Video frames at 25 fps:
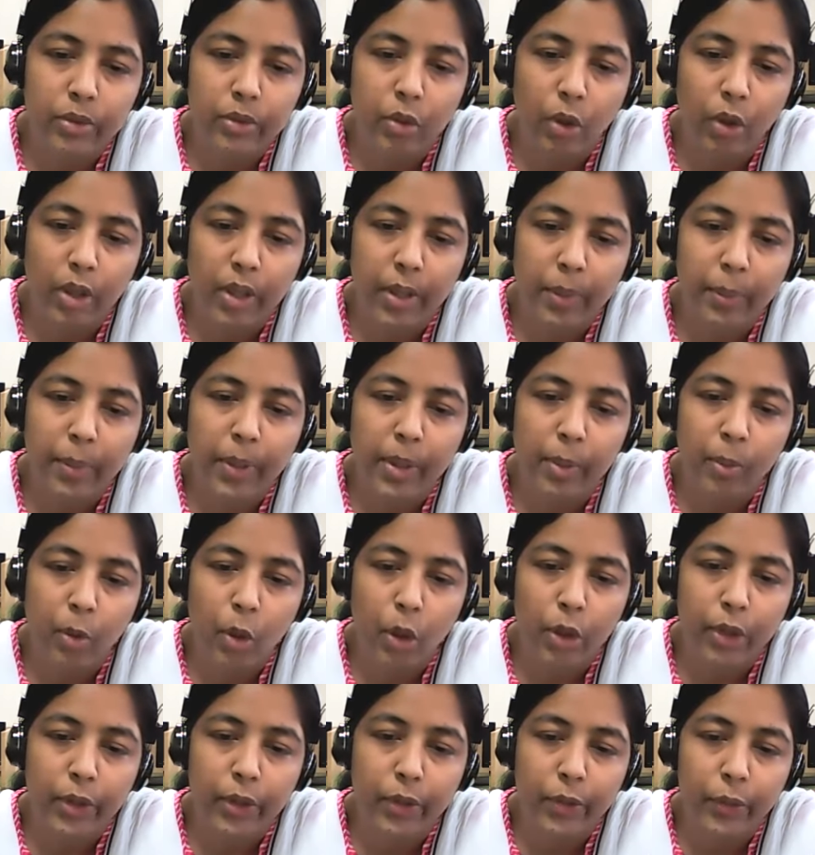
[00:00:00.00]
soluble
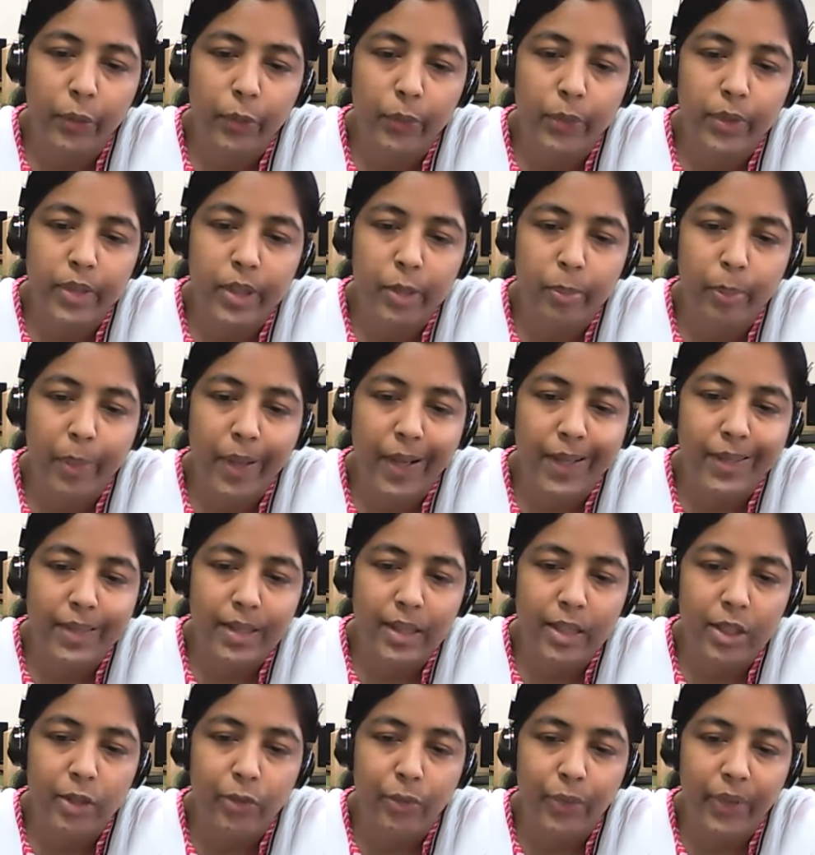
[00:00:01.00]
molecules,
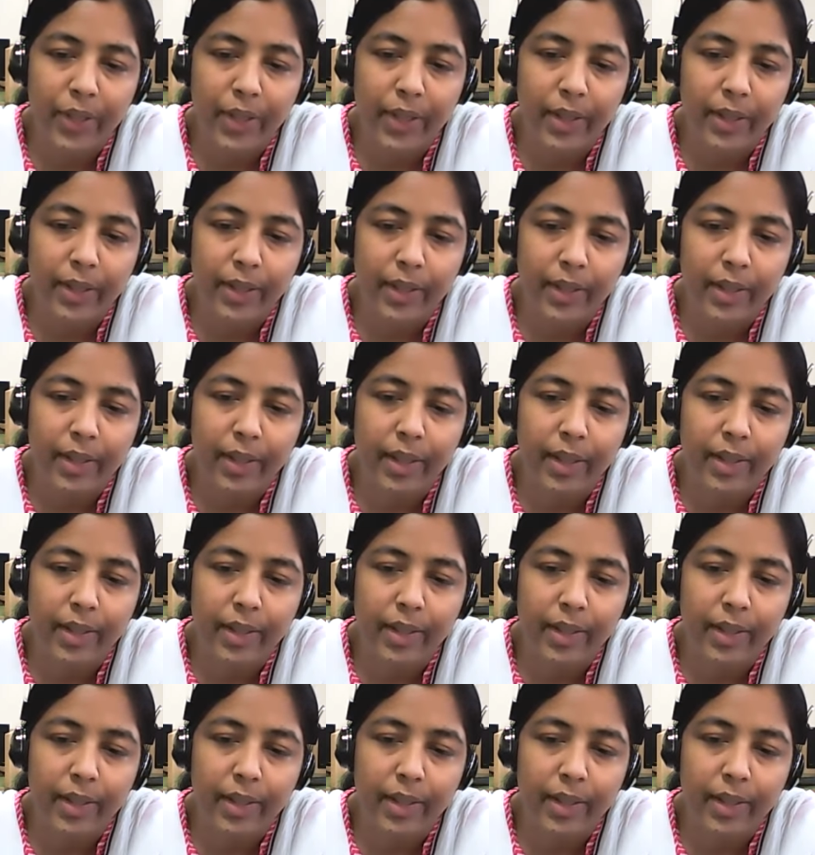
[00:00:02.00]
passes freely,